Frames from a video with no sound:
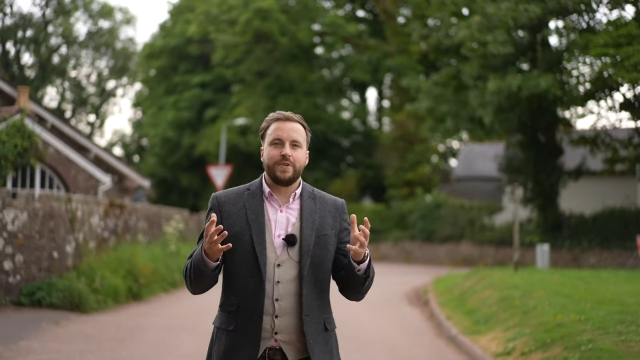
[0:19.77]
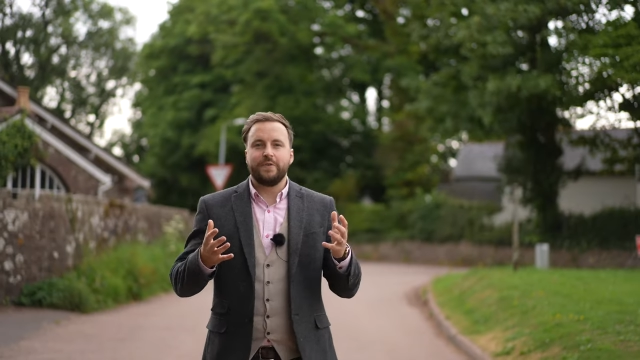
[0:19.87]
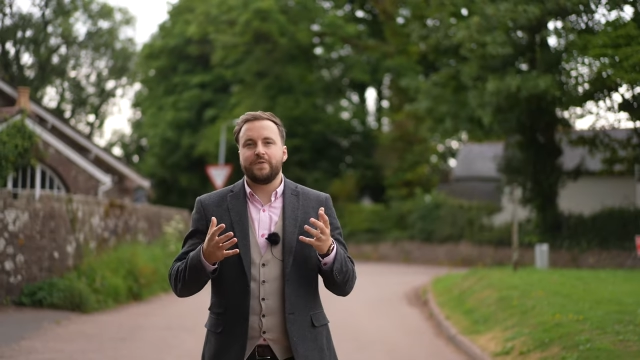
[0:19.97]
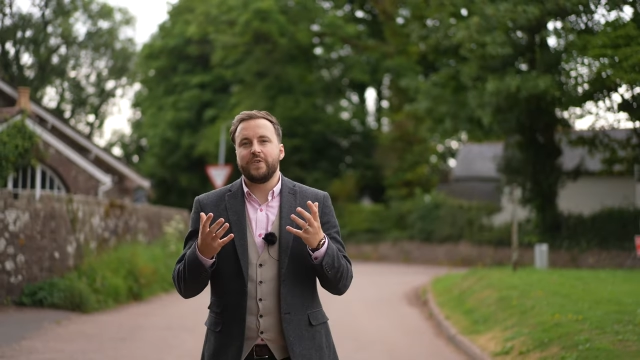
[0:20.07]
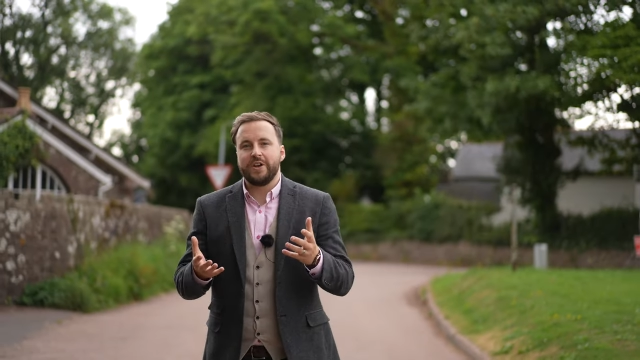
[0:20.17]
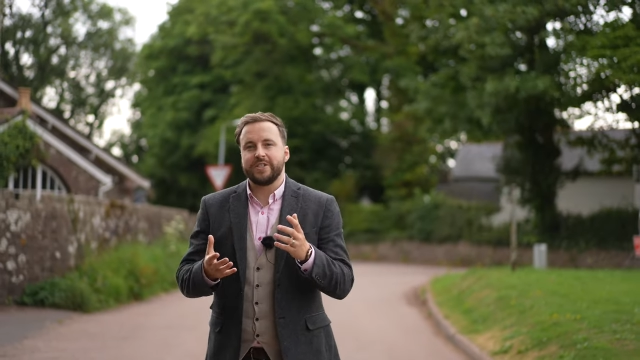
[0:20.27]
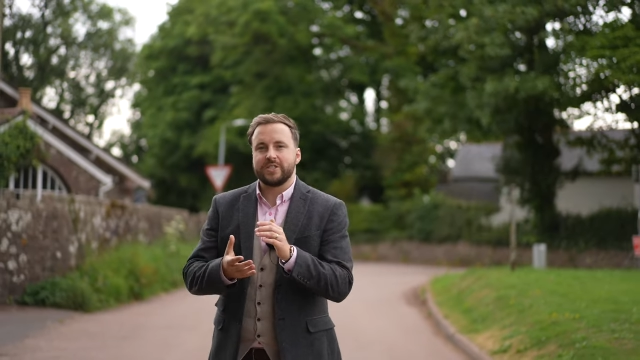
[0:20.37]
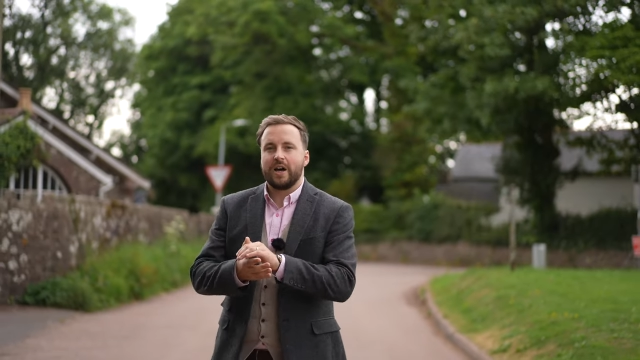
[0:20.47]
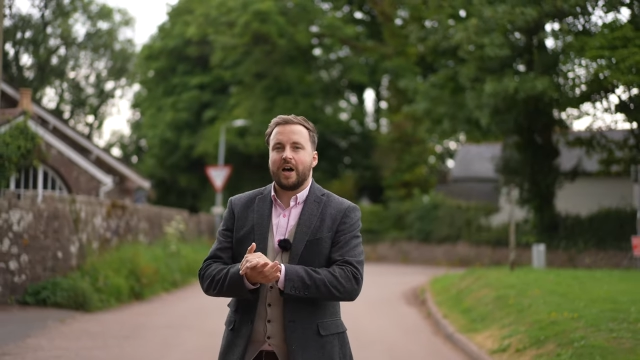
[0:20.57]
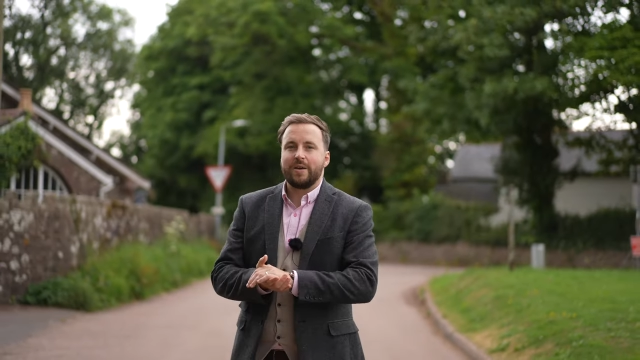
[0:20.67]
for the first
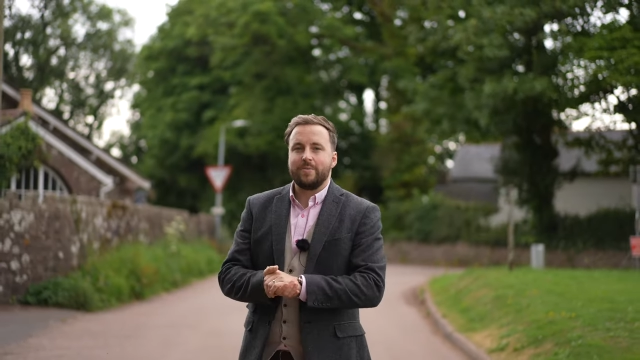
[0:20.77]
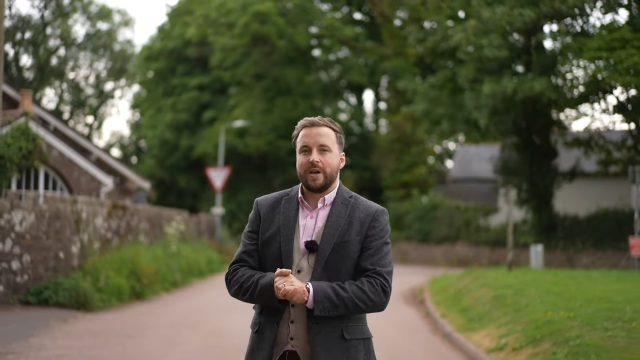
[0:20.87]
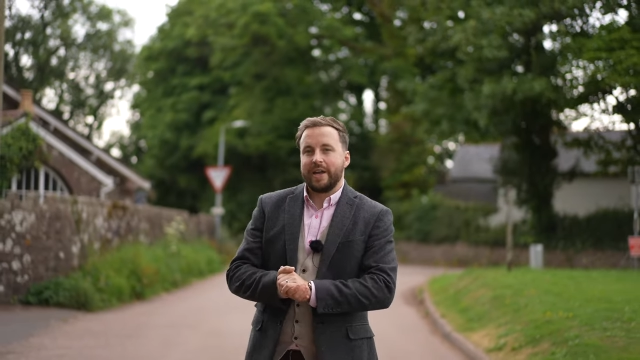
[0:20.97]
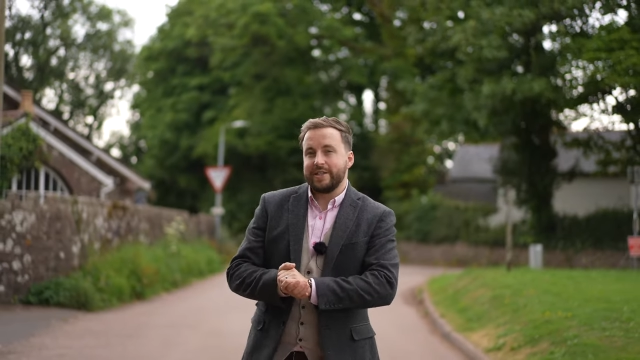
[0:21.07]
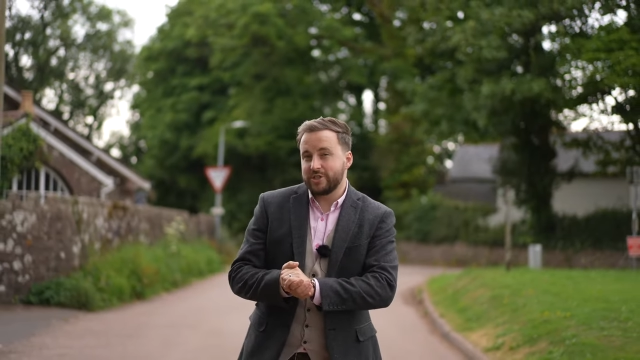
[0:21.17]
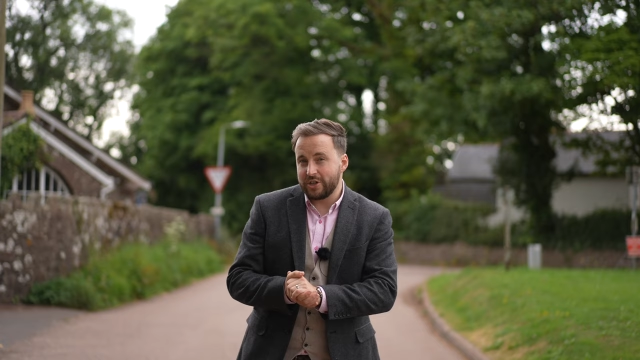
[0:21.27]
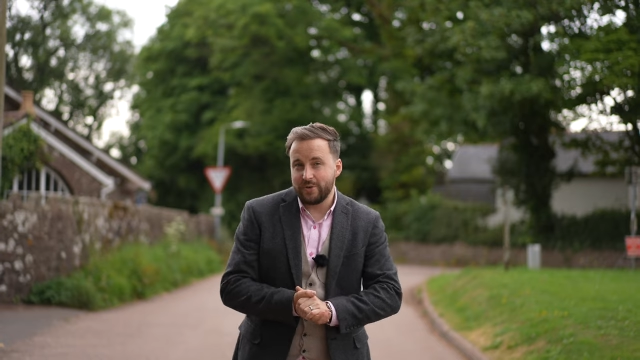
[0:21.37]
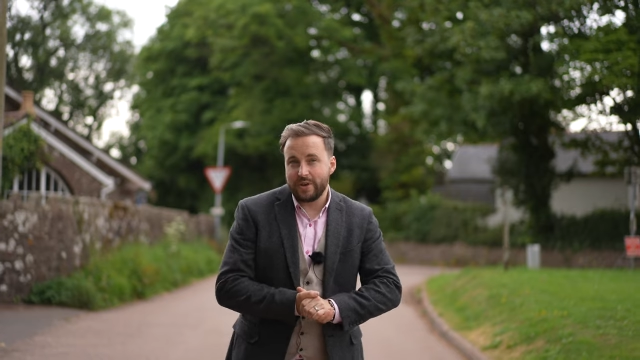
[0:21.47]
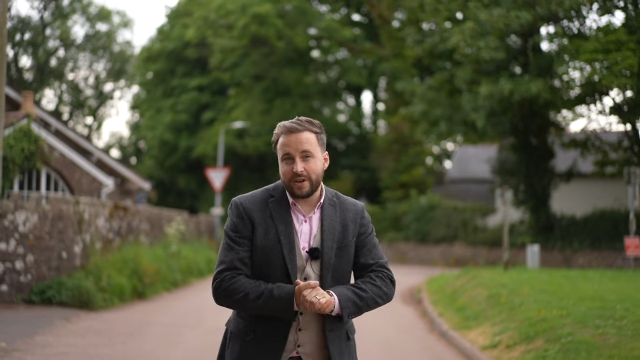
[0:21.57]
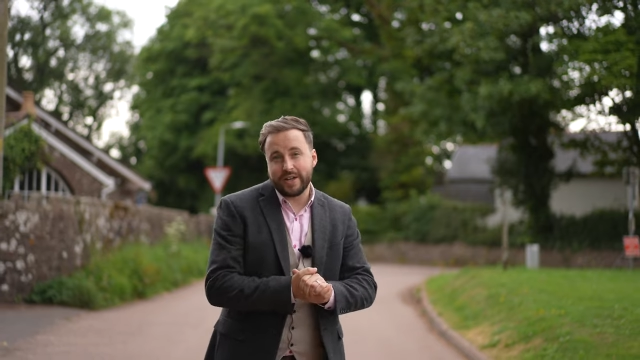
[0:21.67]
time in
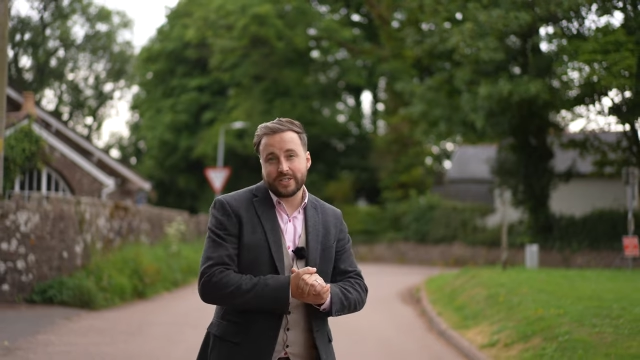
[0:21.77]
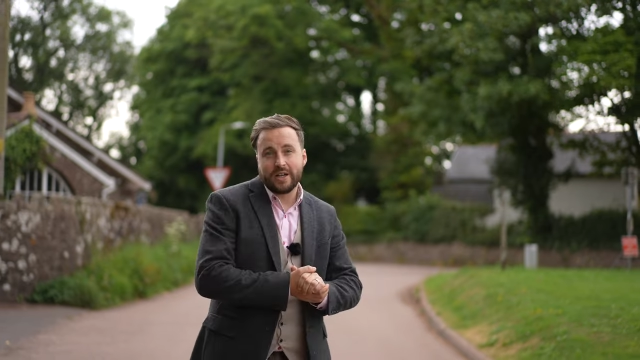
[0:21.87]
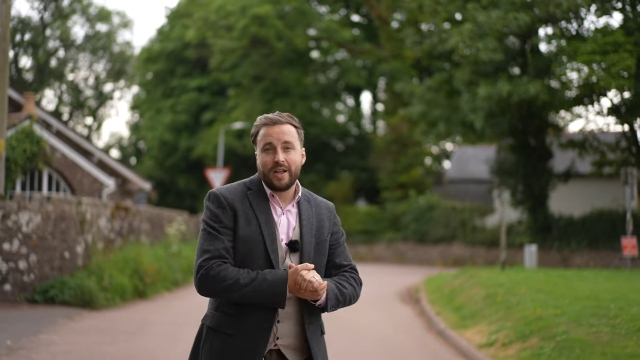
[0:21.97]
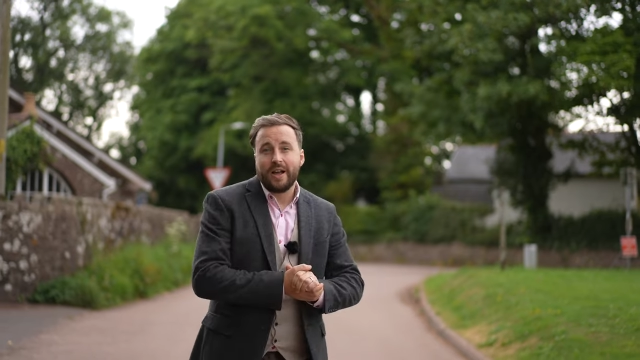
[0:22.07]
two years,